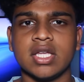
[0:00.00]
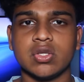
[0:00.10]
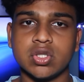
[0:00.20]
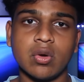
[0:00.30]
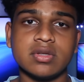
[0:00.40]

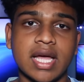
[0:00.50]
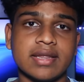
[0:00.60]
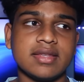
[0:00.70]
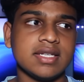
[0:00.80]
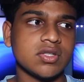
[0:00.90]
you'll know
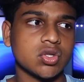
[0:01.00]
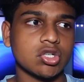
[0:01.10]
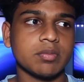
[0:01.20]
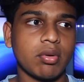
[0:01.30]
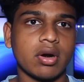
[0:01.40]
that these
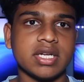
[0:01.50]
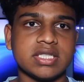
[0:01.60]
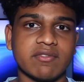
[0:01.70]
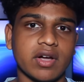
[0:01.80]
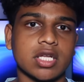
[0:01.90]
third-party
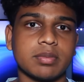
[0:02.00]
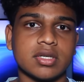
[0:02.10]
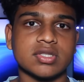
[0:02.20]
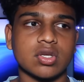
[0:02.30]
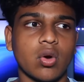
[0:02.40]

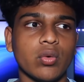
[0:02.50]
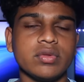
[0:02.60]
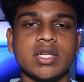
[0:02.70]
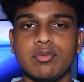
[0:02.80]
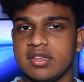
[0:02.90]
developers
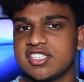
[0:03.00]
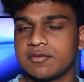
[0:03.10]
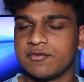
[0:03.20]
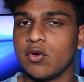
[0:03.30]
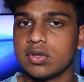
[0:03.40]
only really
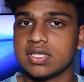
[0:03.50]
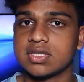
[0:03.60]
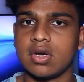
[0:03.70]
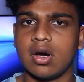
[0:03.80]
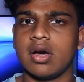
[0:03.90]

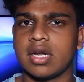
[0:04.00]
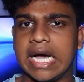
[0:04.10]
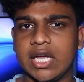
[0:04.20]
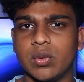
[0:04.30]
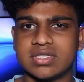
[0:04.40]
focus on
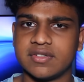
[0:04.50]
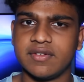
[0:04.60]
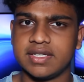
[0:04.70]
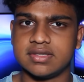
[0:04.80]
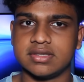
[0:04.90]
iOS
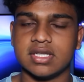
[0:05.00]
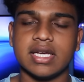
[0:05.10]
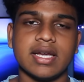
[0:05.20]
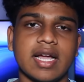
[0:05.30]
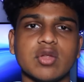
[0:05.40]
devices.
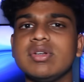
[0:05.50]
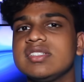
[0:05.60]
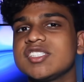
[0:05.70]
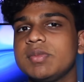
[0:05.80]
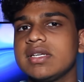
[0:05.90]
And the
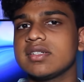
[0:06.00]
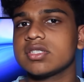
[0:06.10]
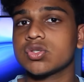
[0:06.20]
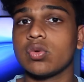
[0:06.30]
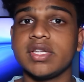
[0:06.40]
reason is because
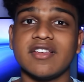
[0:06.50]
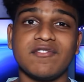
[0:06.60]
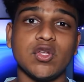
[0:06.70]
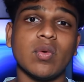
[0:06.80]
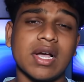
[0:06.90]
there's only a
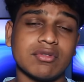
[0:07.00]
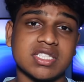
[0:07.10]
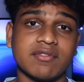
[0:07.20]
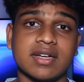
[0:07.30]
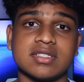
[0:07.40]
few iOS
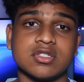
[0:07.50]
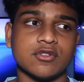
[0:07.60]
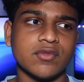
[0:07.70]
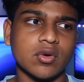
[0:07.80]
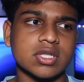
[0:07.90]
devices
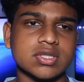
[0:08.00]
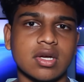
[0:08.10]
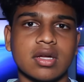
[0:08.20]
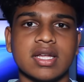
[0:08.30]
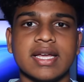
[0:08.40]
to focus
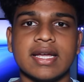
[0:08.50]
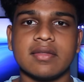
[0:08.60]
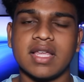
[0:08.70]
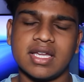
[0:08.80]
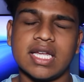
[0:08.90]
on,
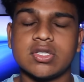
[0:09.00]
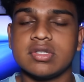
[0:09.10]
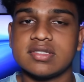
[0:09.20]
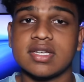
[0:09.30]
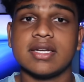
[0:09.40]
they can
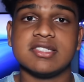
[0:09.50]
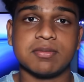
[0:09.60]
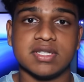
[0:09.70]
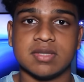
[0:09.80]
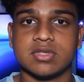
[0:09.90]
actually decide to
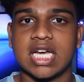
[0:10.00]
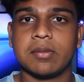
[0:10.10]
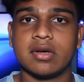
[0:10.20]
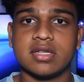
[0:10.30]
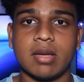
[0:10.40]
spend some
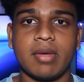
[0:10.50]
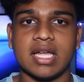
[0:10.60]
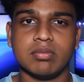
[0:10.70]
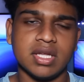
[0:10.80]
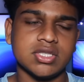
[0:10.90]
time on them
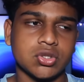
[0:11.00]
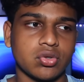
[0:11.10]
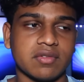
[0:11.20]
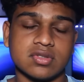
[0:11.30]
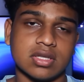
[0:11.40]
and make
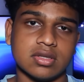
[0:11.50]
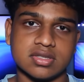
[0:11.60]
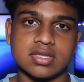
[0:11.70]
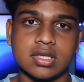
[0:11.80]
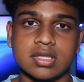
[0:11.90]
sure everything
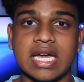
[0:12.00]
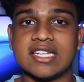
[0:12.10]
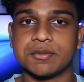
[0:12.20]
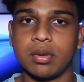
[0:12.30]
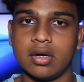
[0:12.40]
looks good and
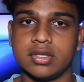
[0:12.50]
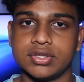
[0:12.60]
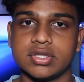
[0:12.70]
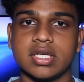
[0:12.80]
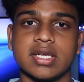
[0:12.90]
is
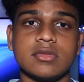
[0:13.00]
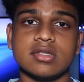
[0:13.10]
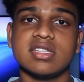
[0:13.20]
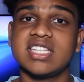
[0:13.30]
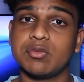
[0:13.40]
polished.
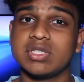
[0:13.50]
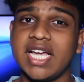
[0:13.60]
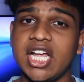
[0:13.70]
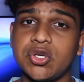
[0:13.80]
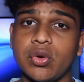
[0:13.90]
The thing with
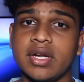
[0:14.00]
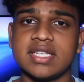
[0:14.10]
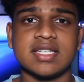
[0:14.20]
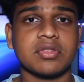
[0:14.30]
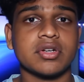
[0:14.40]
Android
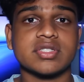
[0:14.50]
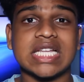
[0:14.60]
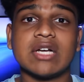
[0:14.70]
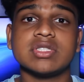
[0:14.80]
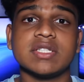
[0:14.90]
is that there's
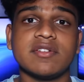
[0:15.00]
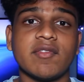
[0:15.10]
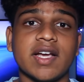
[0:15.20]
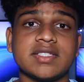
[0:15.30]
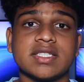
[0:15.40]
thousands of
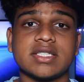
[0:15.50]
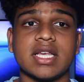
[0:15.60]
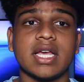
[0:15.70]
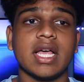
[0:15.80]
devices